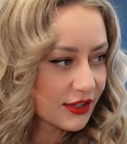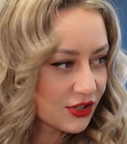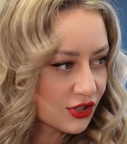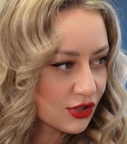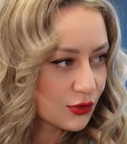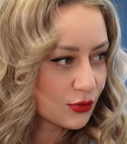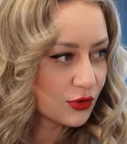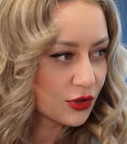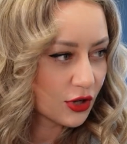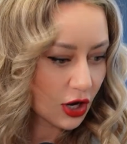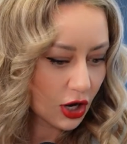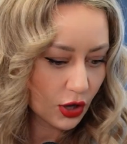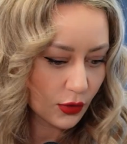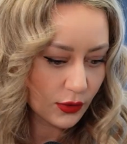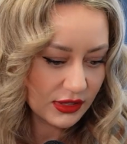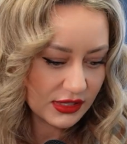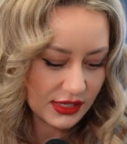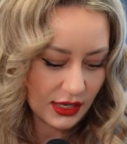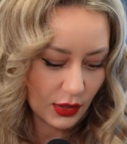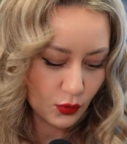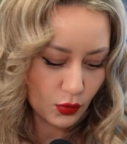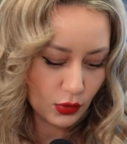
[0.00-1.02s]
Because you know
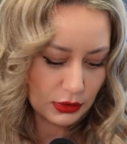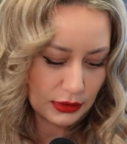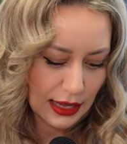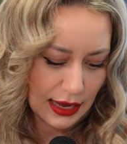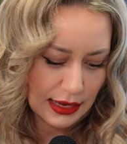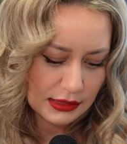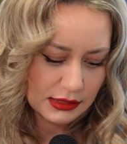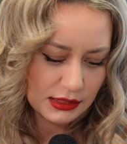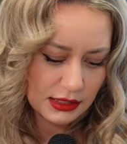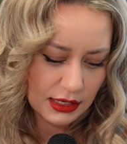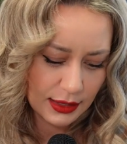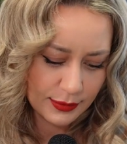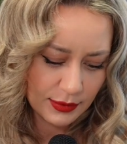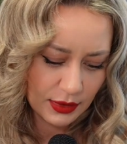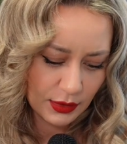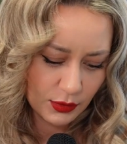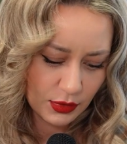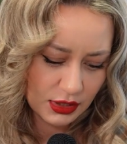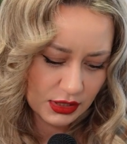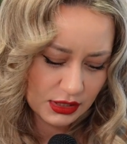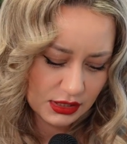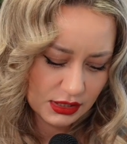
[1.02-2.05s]
it's like, well, last time
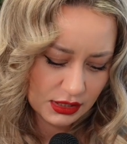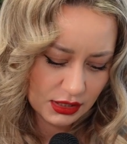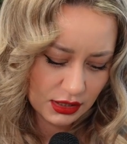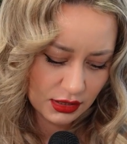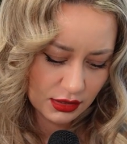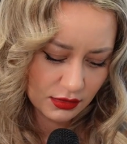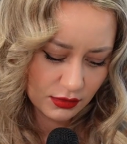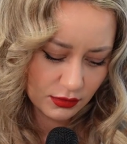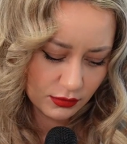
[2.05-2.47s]
it was